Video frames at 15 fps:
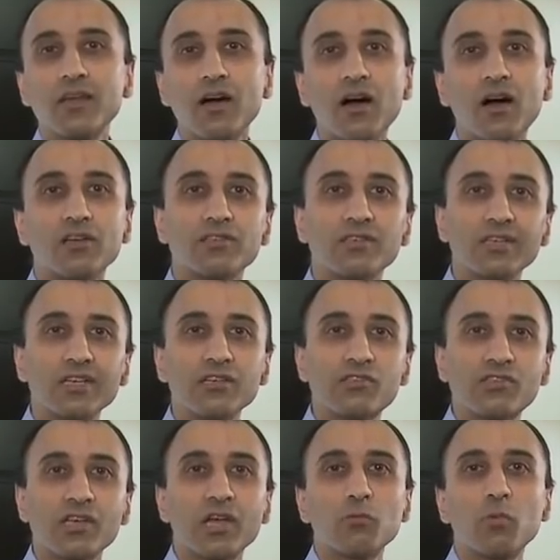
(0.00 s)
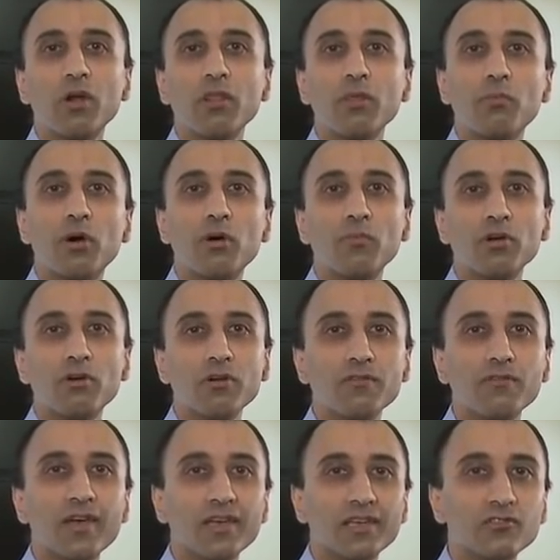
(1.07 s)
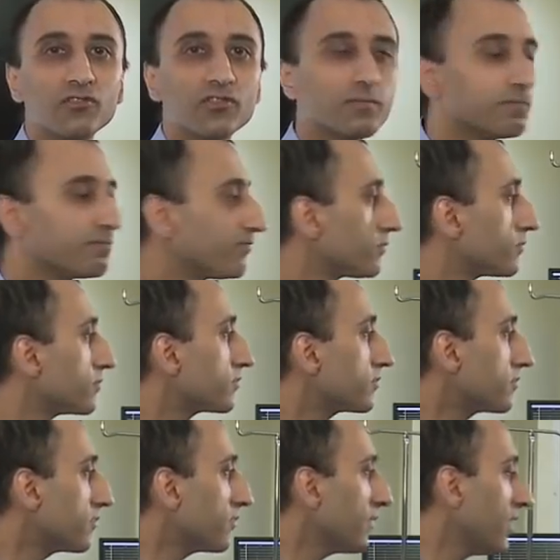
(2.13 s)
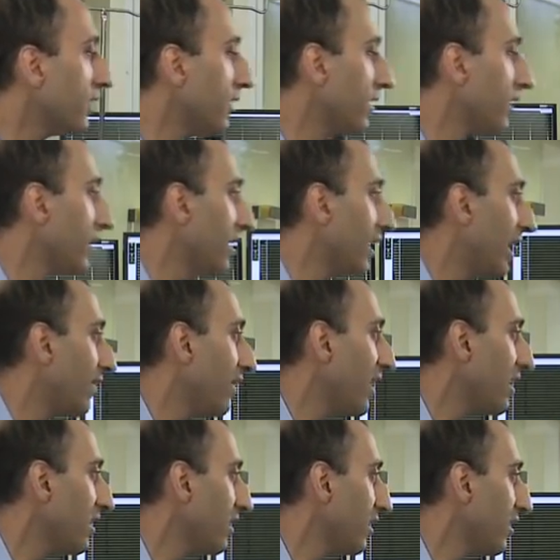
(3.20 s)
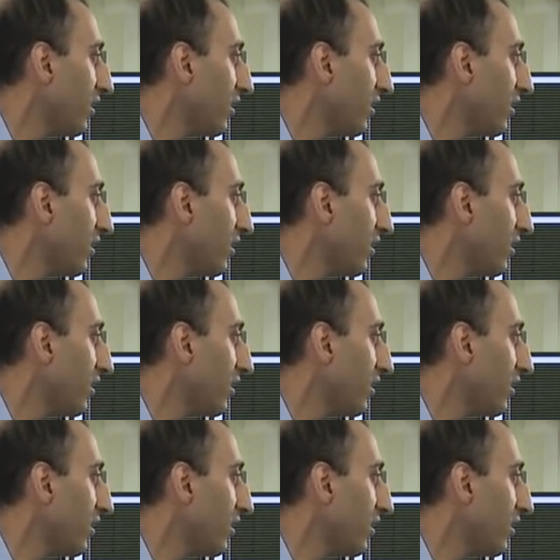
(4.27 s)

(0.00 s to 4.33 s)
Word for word: the heart and inside one of the pulmonary veins. And then